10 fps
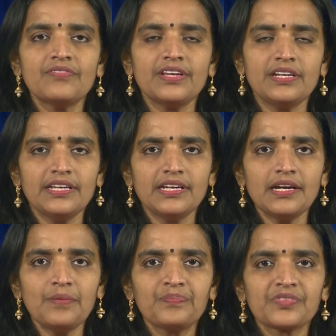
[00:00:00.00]
of India
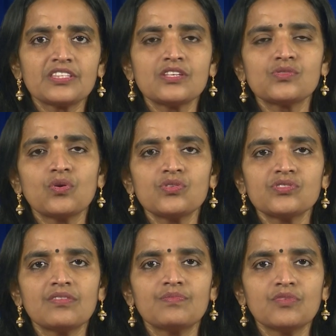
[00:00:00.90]
is the source
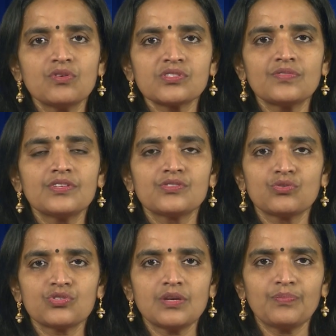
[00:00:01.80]
of most of the
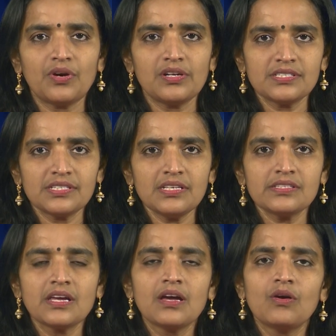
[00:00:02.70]
social policies
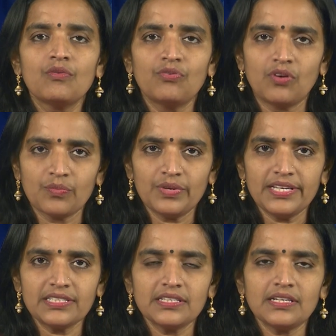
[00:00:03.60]

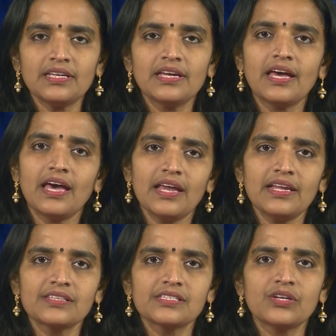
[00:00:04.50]
formulated and
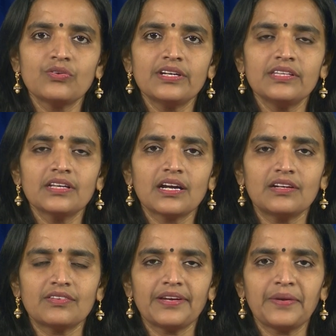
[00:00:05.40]
executed in the
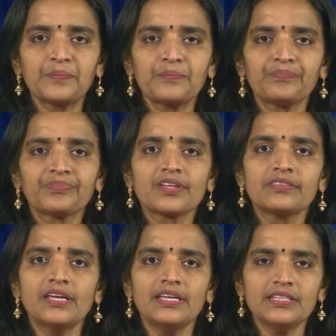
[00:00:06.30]
country.
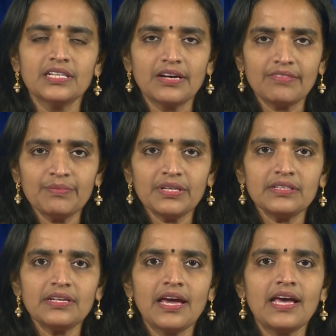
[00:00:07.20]
The Indian
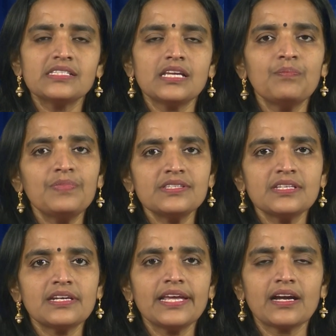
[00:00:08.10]
government has
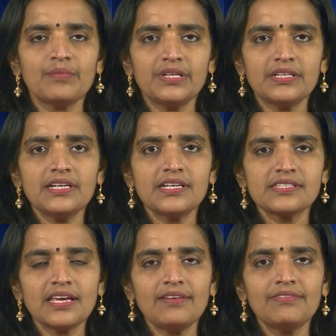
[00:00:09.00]
implicitly committed
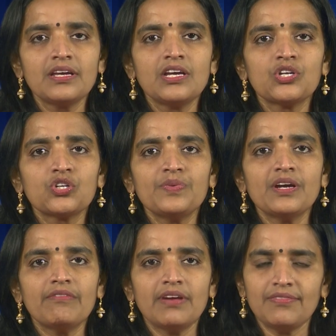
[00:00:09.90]
itself to be
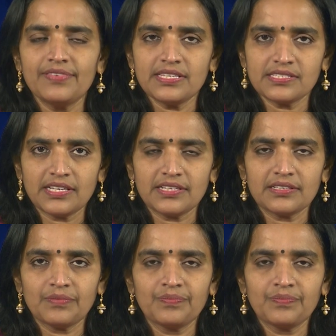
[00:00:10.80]
a welfare state.